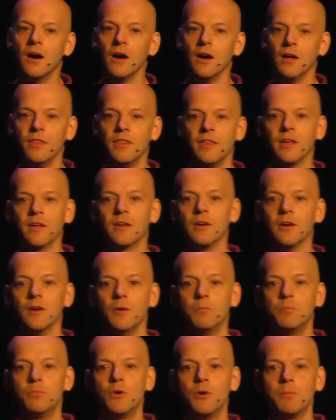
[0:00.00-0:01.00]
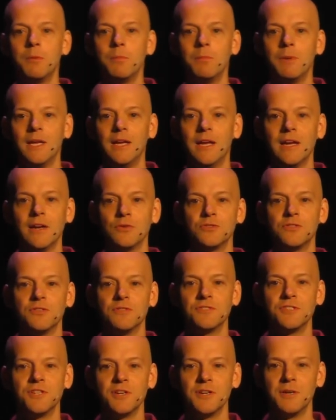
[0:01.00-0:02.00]
I think I'm probably out
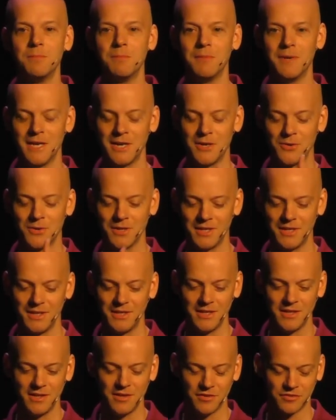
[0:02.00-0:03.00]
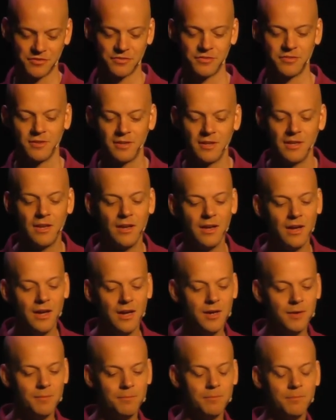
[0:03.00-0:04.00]
of time now, yes.
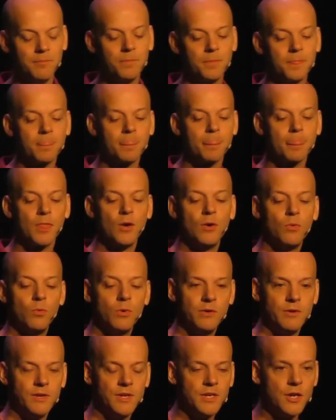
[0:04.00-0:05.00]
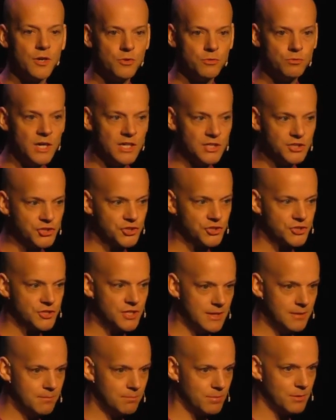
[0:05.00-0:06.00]
We're in no rush
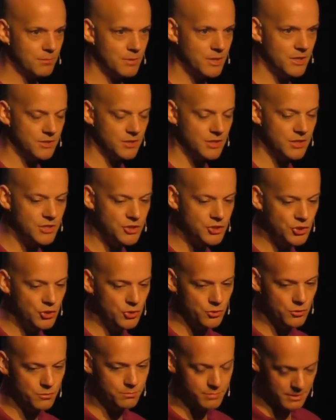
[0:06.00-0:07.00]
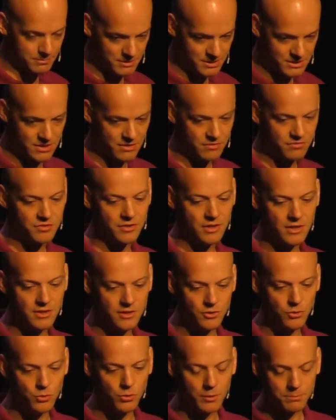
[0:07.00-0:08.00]
to implement new primitives
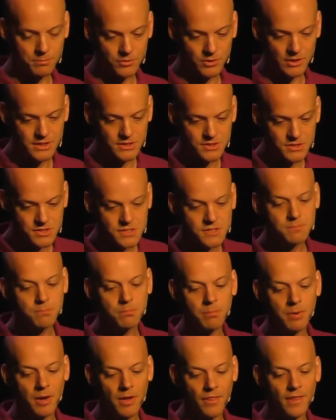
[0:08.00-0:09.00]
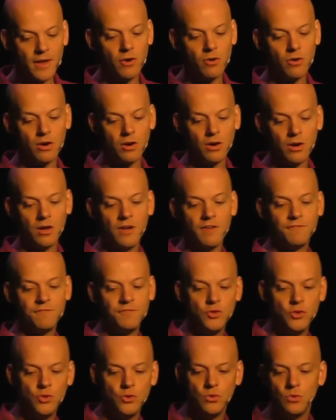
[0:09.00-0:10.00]
and new operators, but there are a
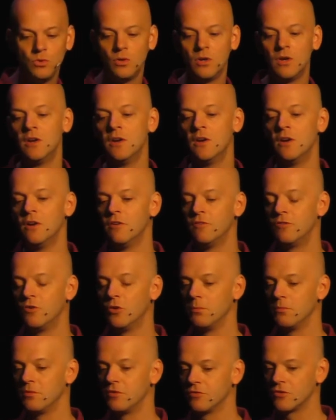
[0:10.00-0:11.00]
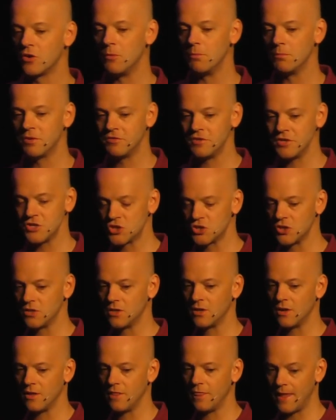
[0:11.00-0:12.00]
few forms of
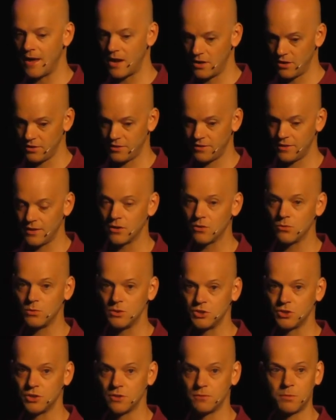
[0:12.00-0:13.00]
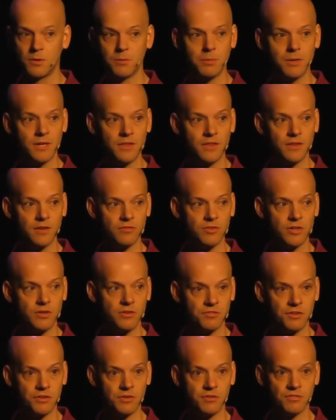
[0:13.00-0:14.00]
composition that I think we should probably think
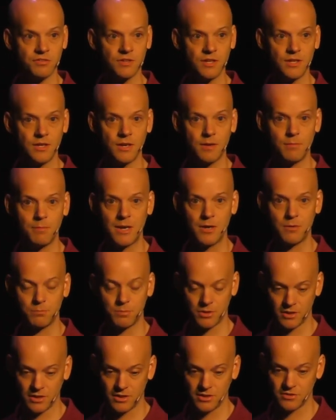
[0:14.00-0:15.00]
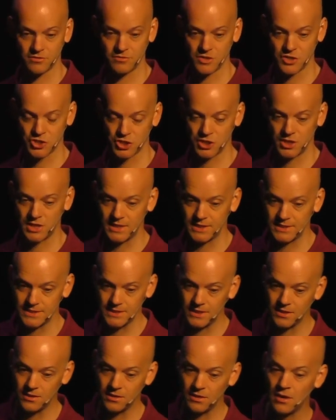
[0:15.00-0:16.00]
very seriously about putting into version
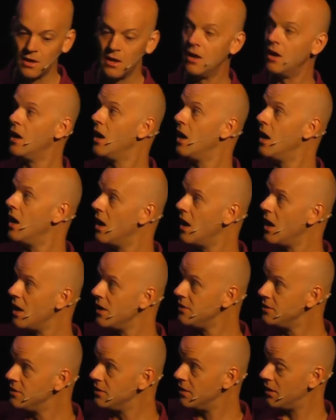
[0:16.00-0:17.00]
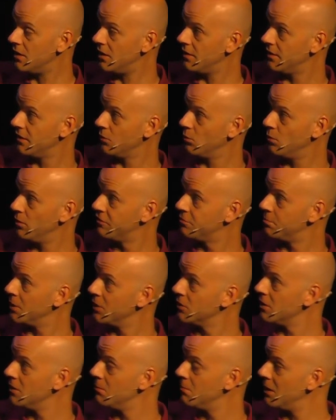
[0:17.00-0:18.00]
18. Under, I think we've
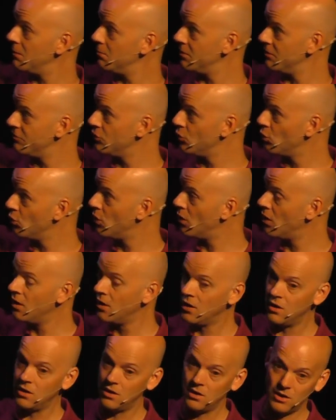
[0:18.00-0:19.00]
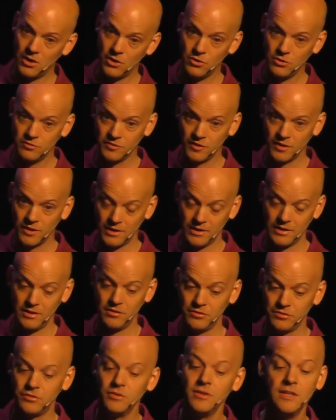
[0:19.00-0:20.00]
spoken about before, over
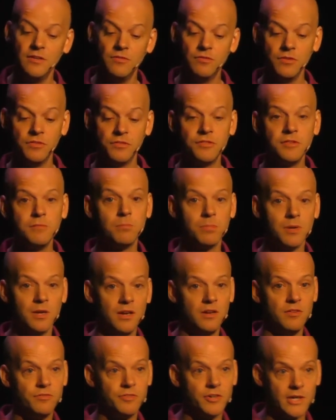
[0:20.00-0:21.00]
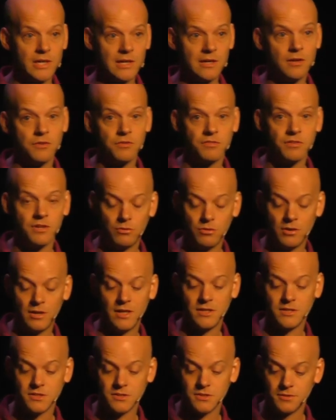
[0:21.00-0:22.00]
is even simpler and very closely
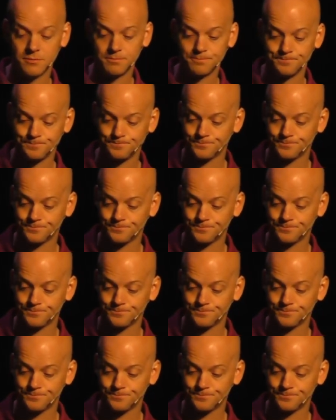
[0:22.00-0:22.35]
related.